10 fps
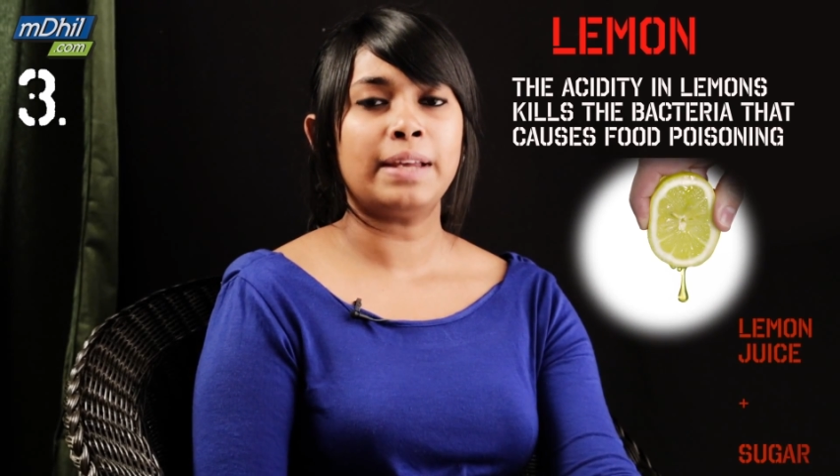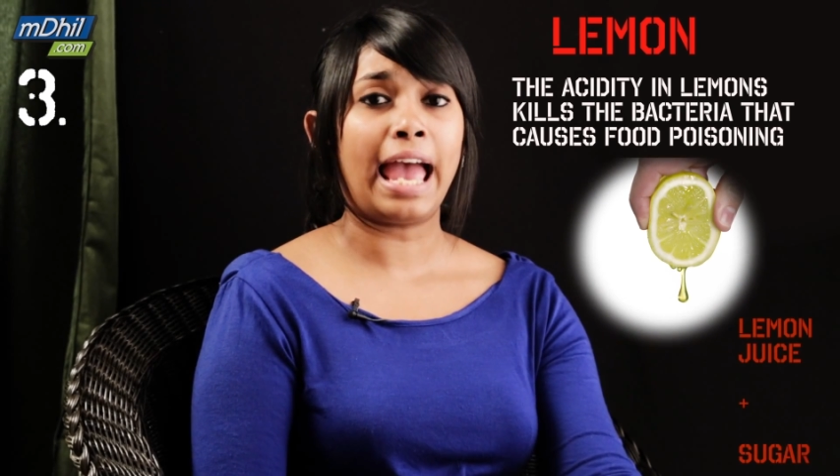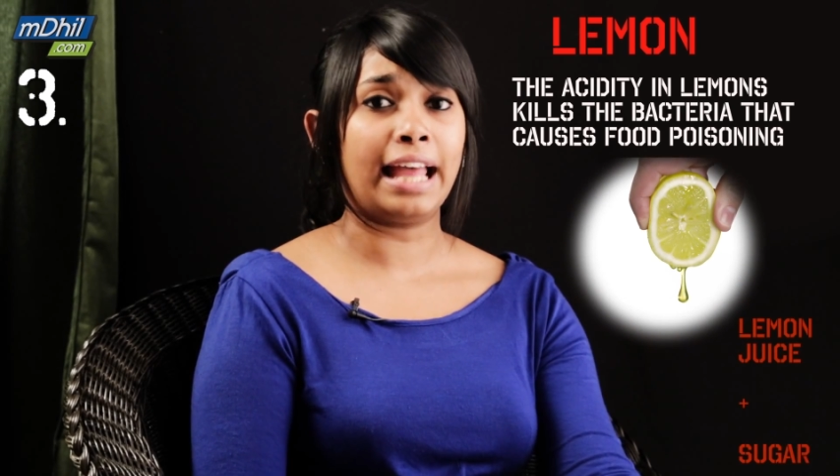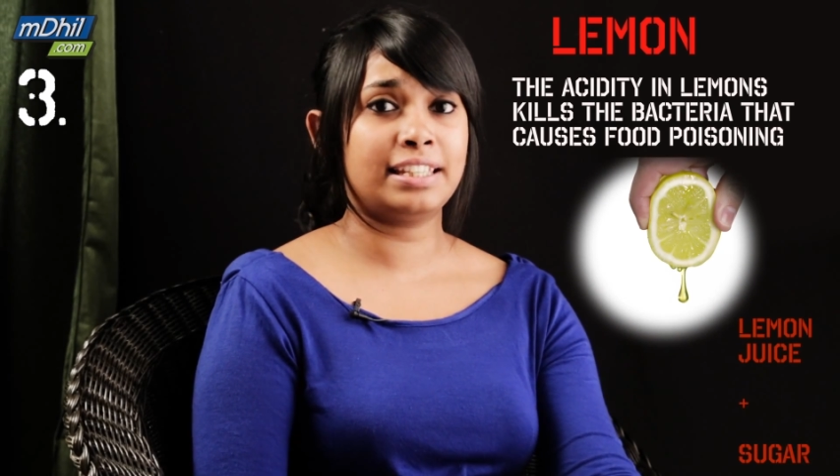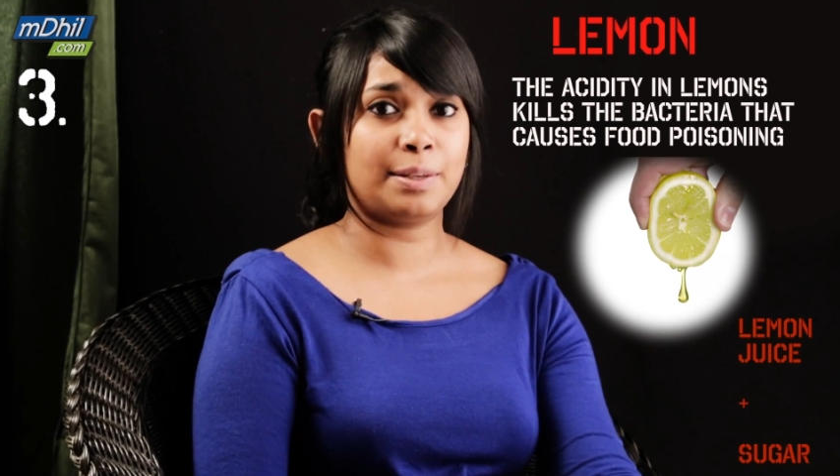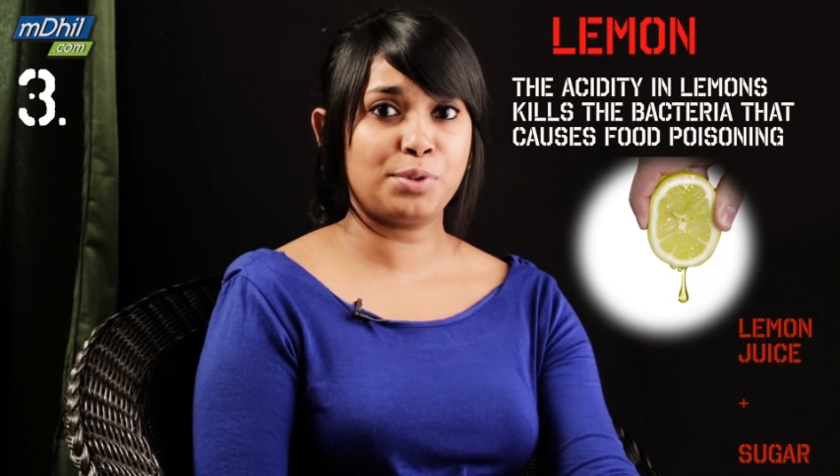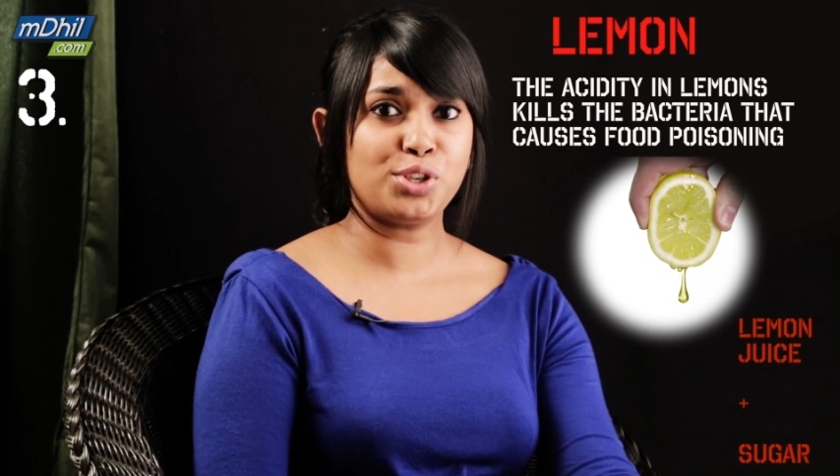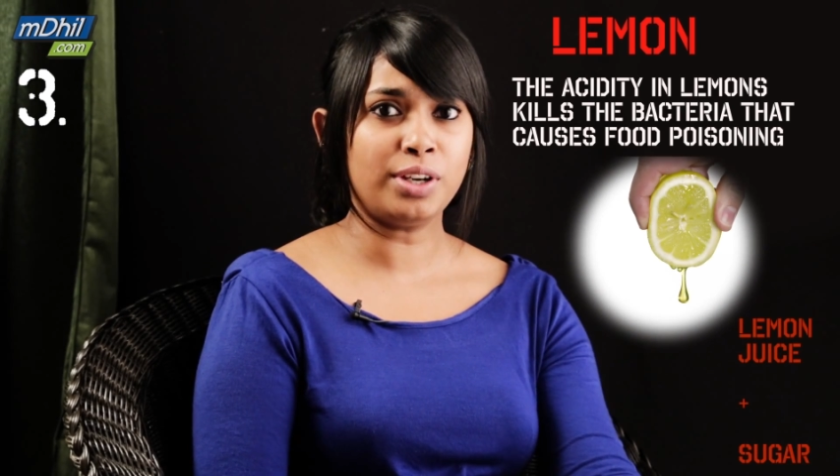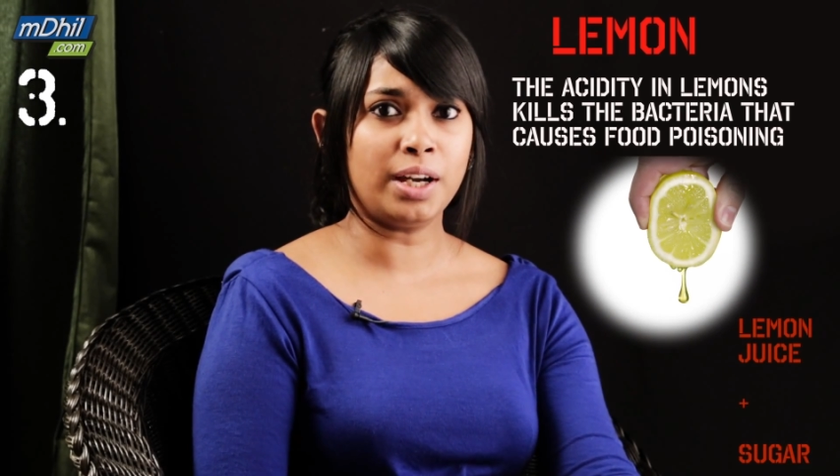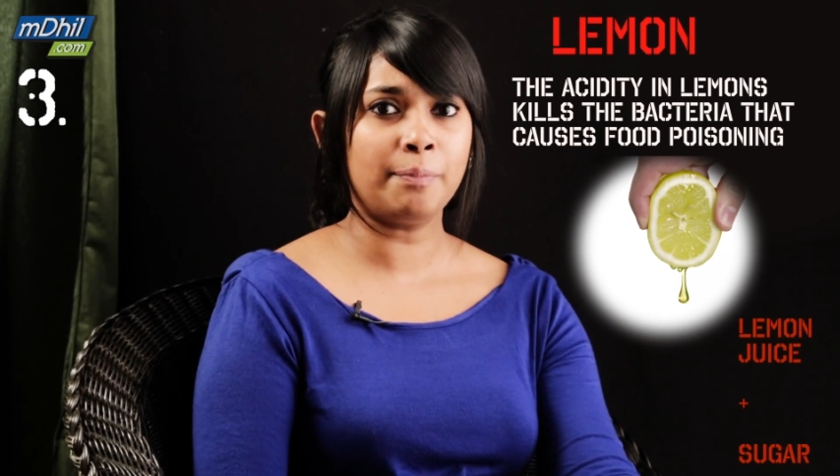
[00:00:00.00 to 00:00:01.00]
add some
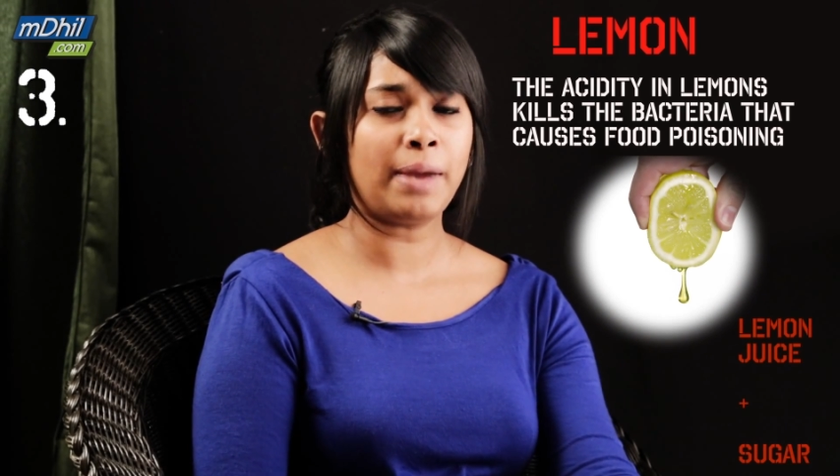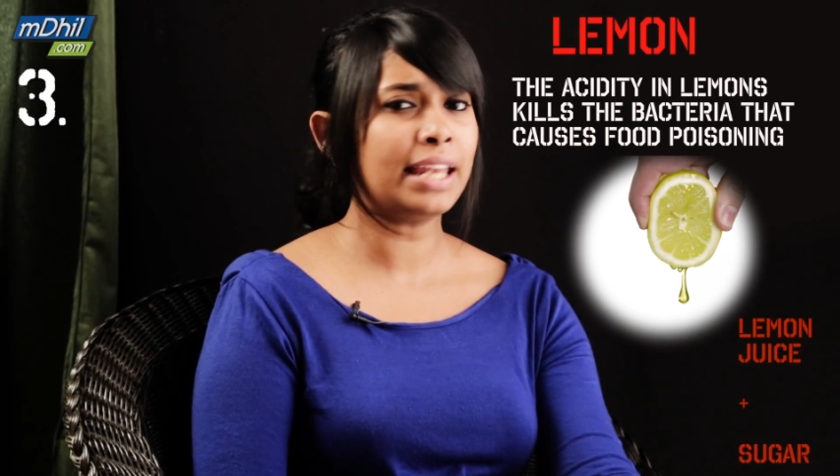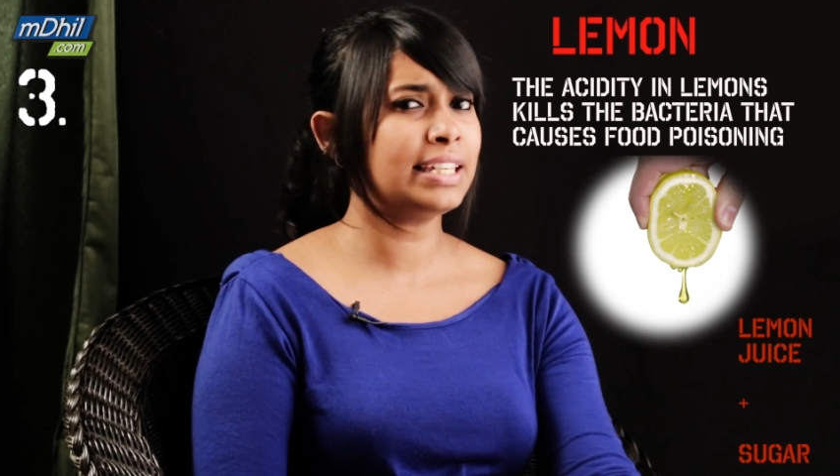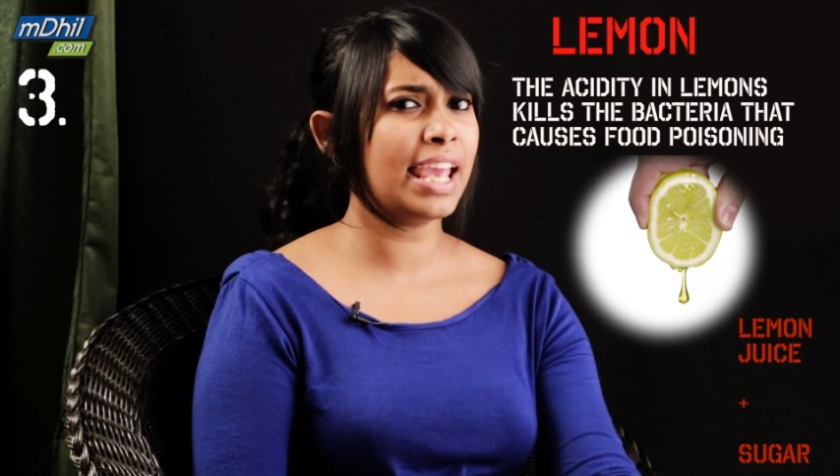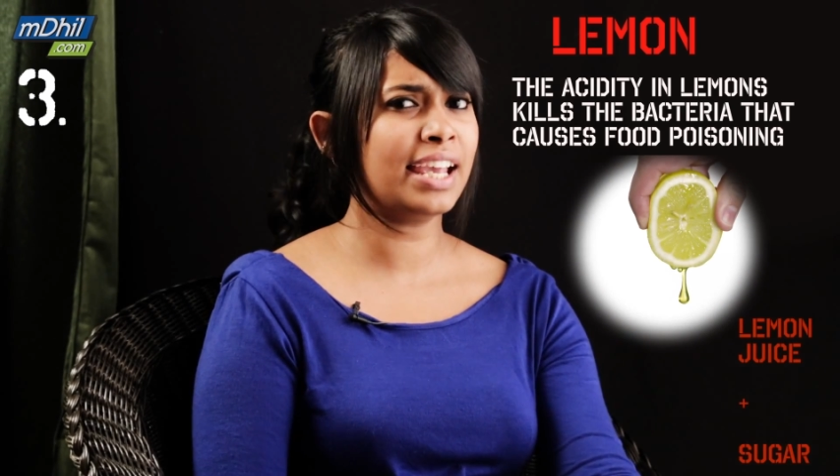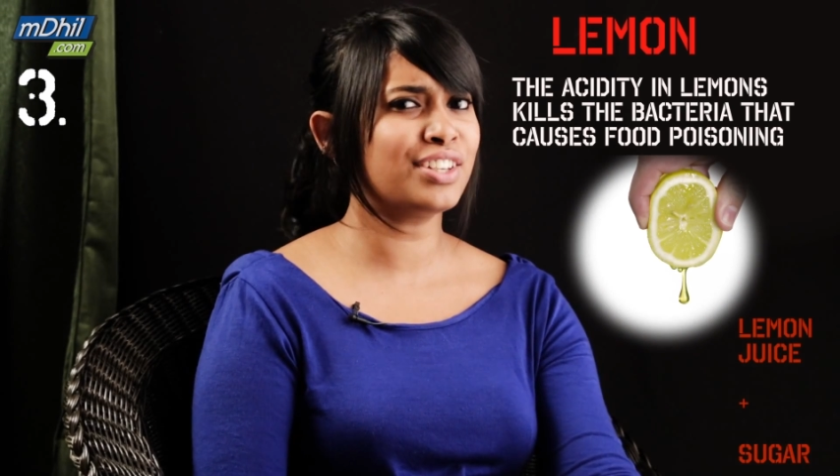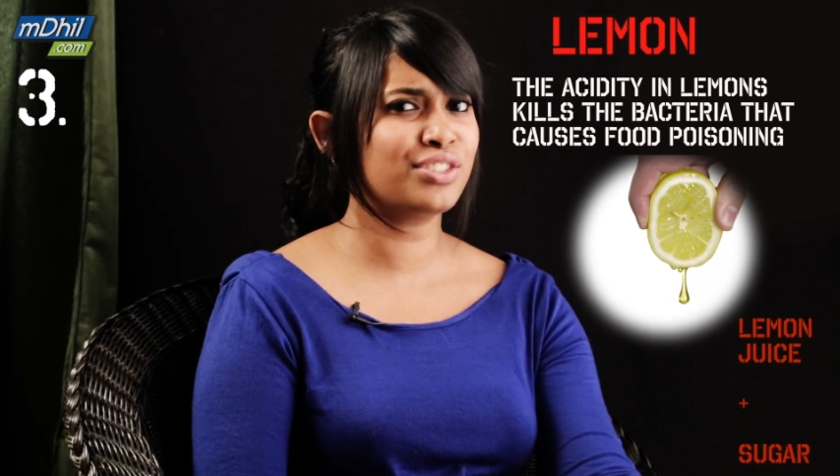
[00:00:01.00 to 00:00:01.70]
sugar and take it